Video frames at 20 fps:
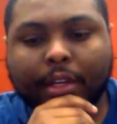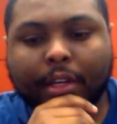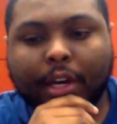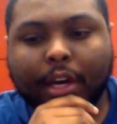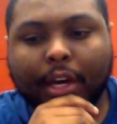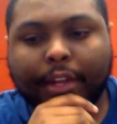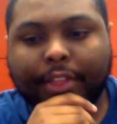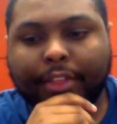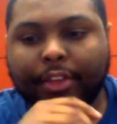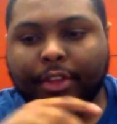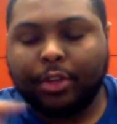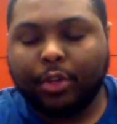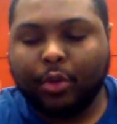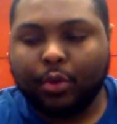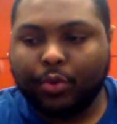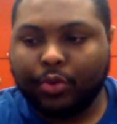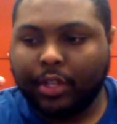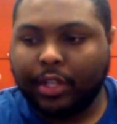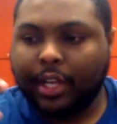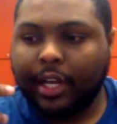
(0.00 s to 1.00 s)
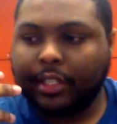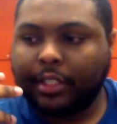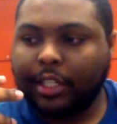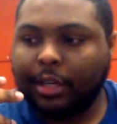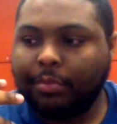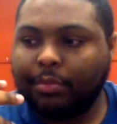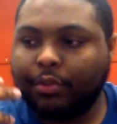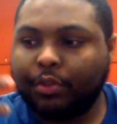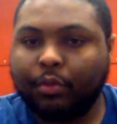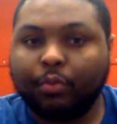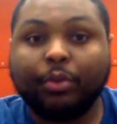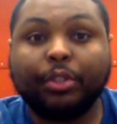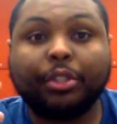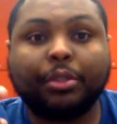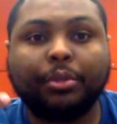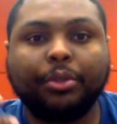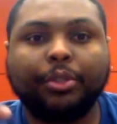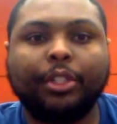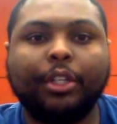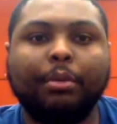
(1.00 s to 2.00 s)
that they use a lot of times for
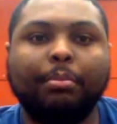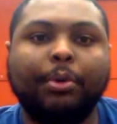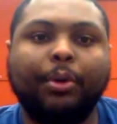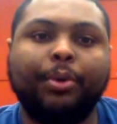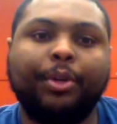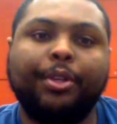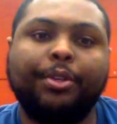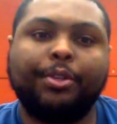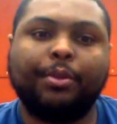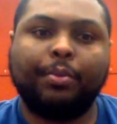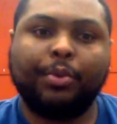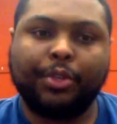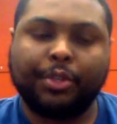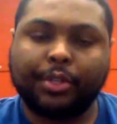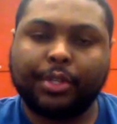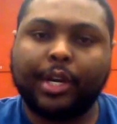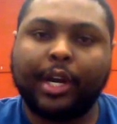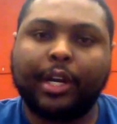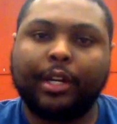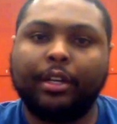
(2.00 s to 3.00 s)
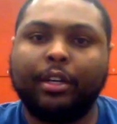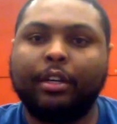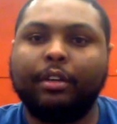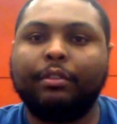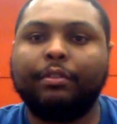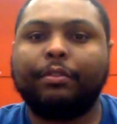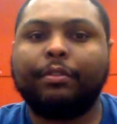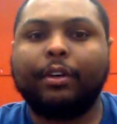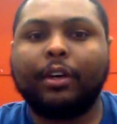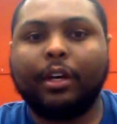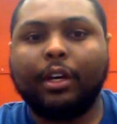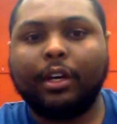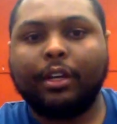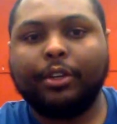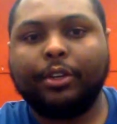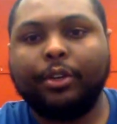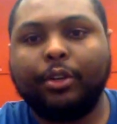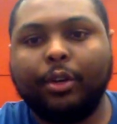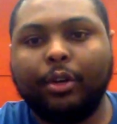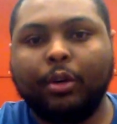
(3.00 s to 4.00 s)
ritual ceremonies, and we just kind of
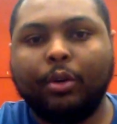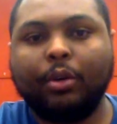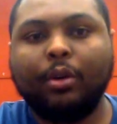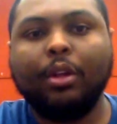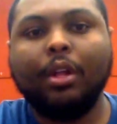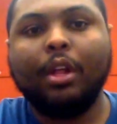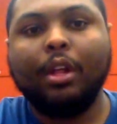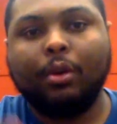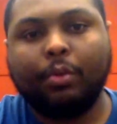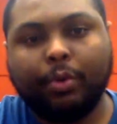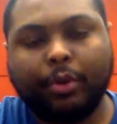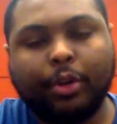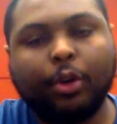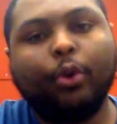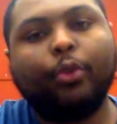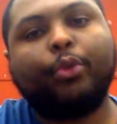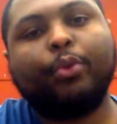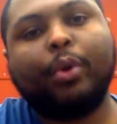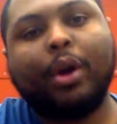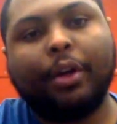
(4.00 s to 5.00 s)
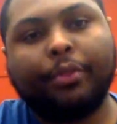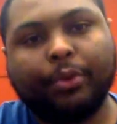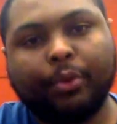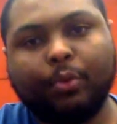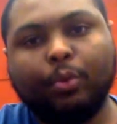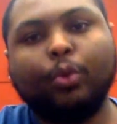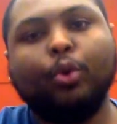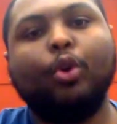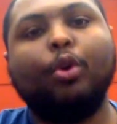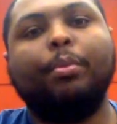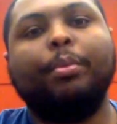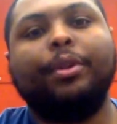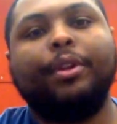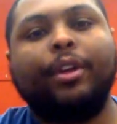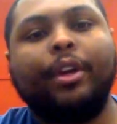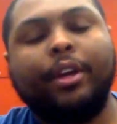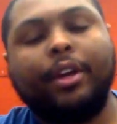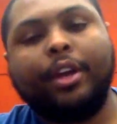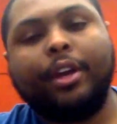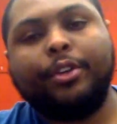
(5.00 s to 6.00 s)
would go throughout the room
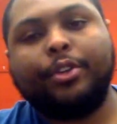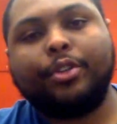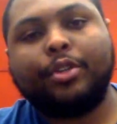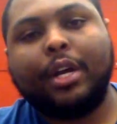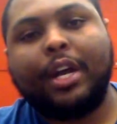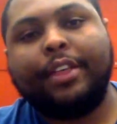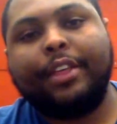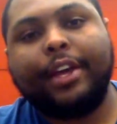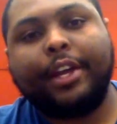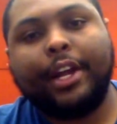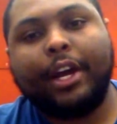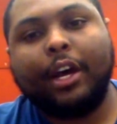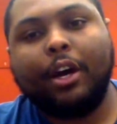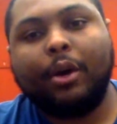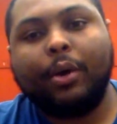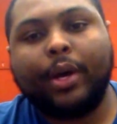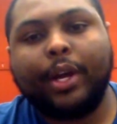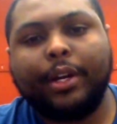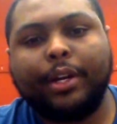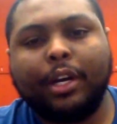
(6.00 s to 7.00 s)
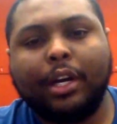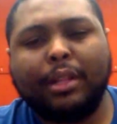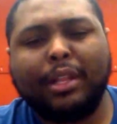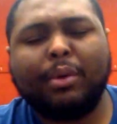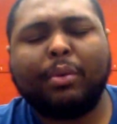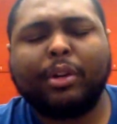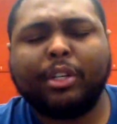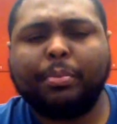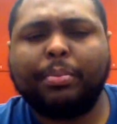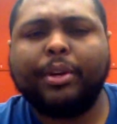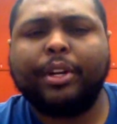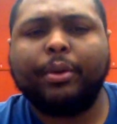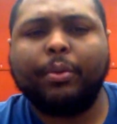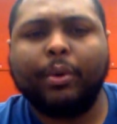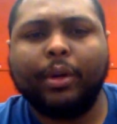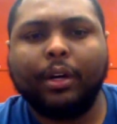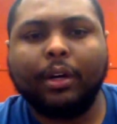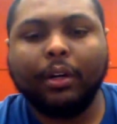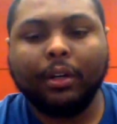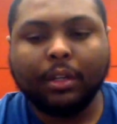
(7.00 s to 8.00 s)
and try that out, and that worked pretty
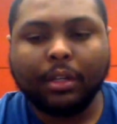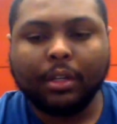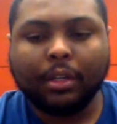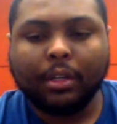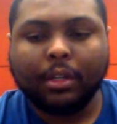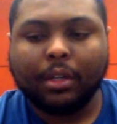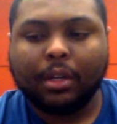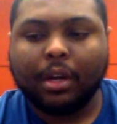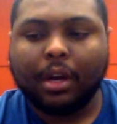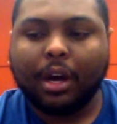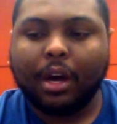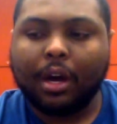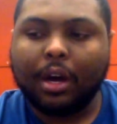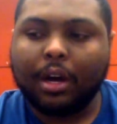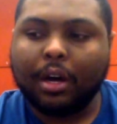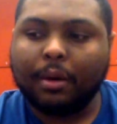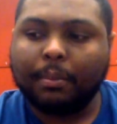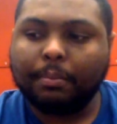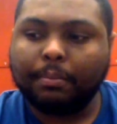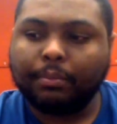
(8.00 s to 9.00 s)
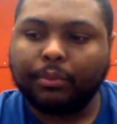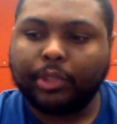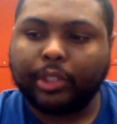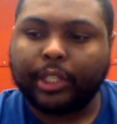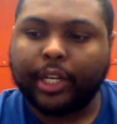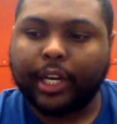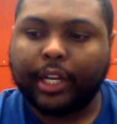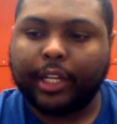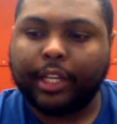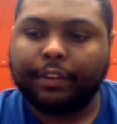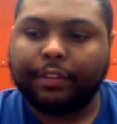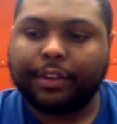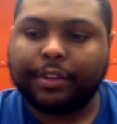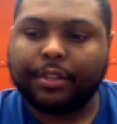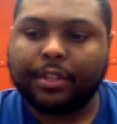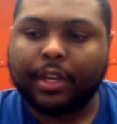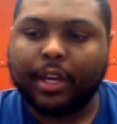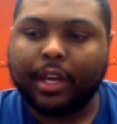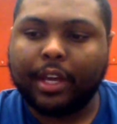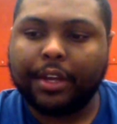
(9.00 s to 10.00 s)
well to kind of give us
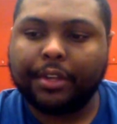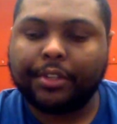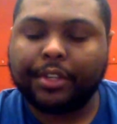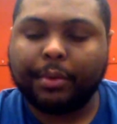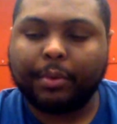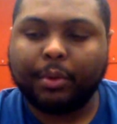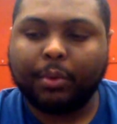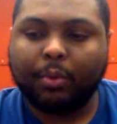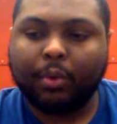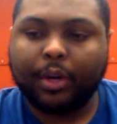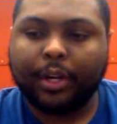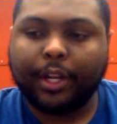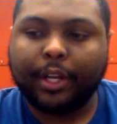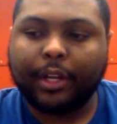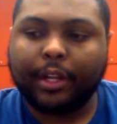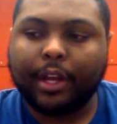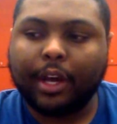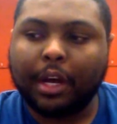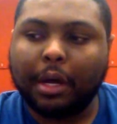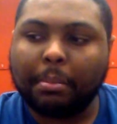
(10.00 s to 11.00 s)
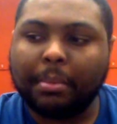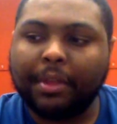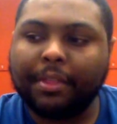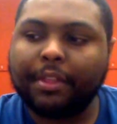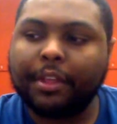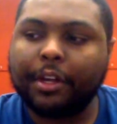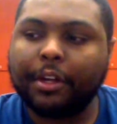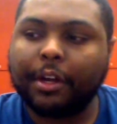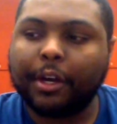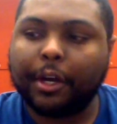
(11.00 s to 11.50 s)
the haze that we wanted. And then